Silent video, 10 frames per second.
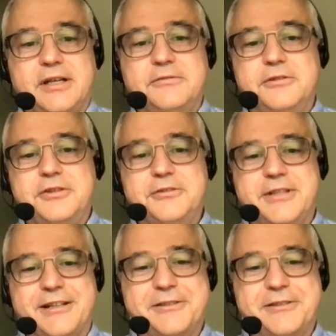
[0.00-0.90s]
Would you
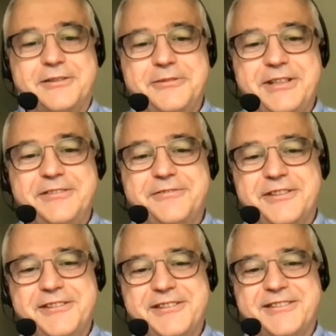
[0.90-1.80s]
care to give
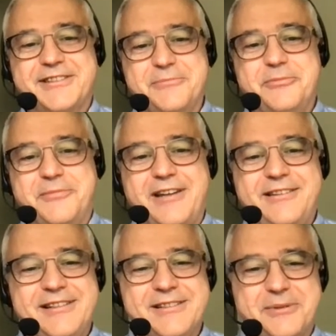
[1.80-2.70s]
us some
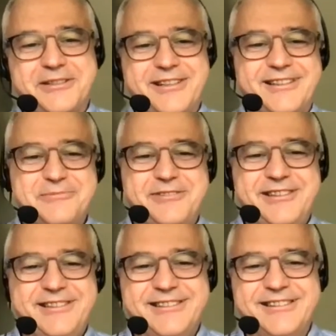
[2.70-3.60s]
ideas about that, please?